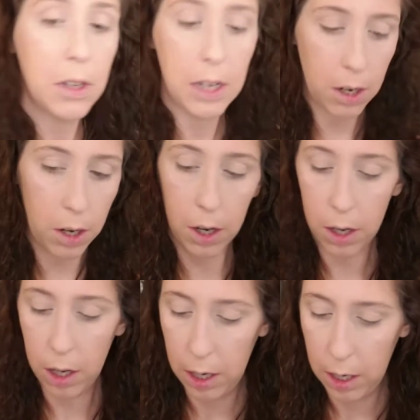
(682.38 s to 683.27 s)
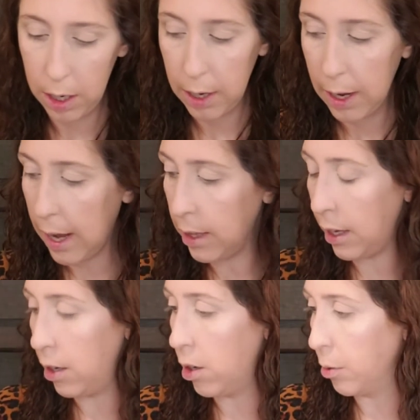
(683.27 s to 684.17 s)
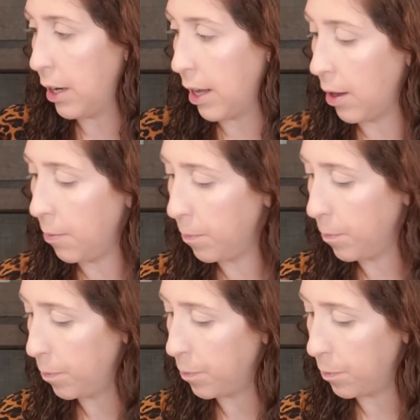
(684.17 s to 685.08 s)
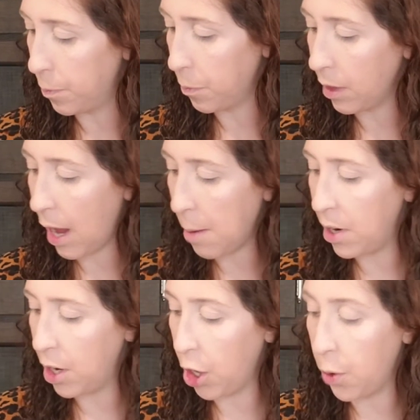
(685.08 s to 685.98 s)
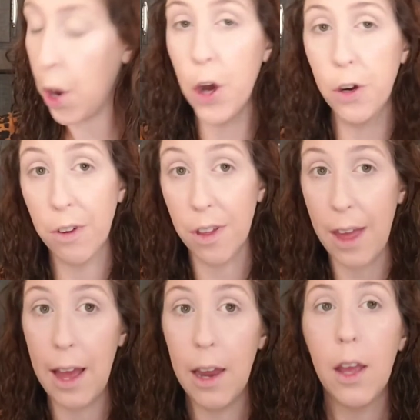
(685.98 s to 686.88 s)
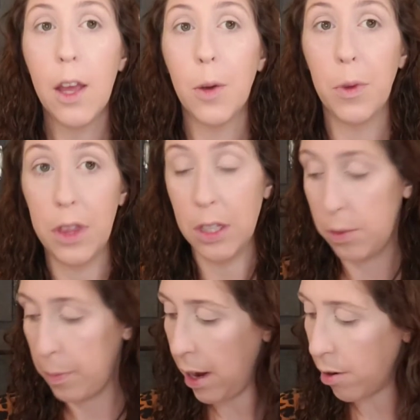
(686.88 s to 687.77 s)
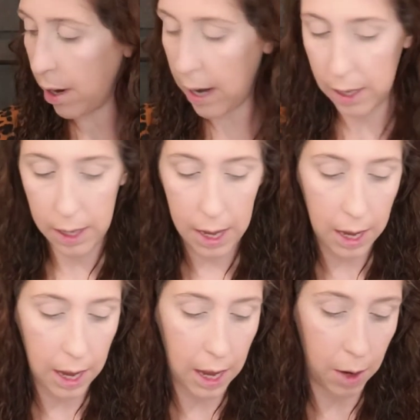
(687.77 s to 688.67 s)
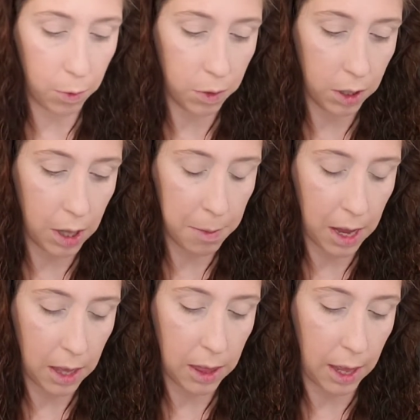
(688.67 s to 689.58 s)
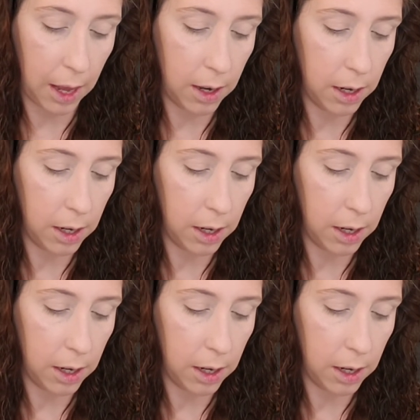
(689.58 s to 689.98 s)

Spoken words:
did our highlight already, I'm going to go over that with this powder highlight and really make that